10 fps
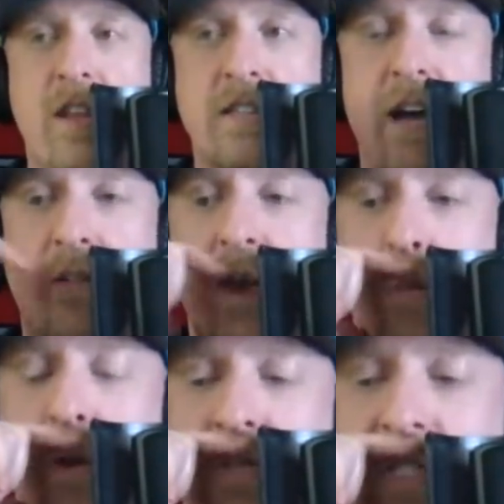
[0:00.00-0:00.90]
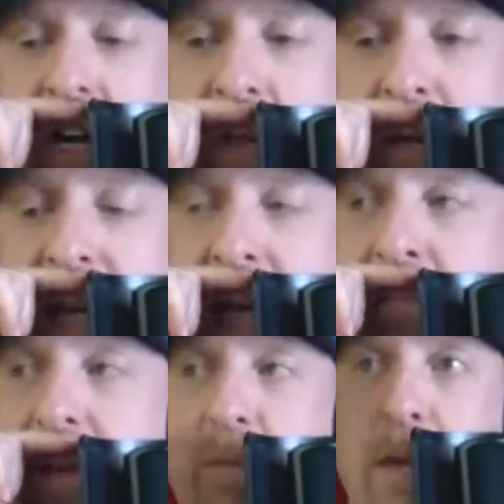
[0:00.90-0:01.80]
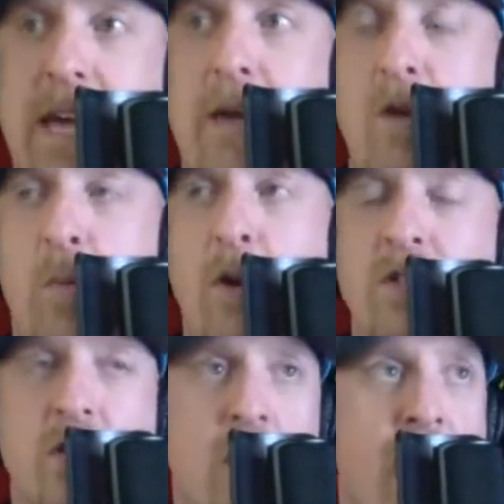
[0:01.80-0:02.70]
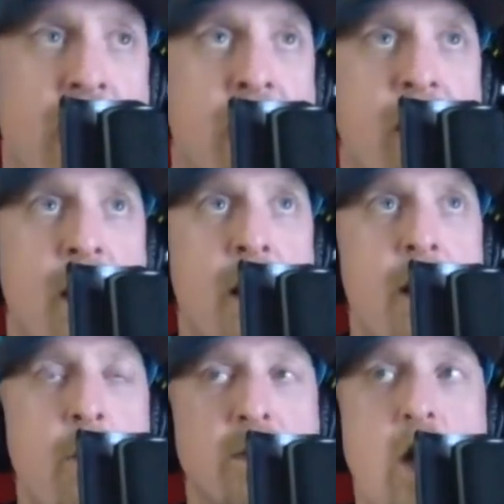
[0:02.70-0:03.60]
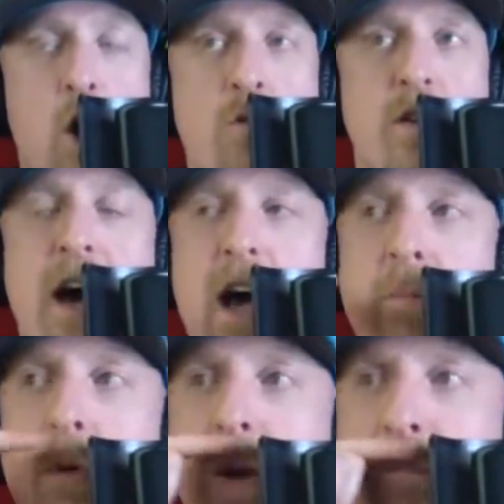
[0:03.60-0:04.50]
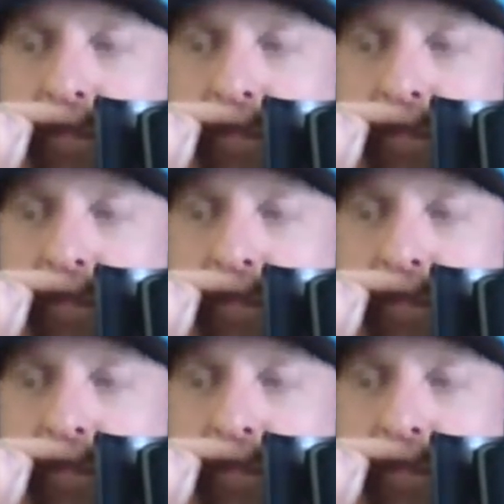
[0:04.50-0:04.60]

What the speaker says: That's how the Hill Person Johnny became Hill Person Johnny, was over the HiPoint.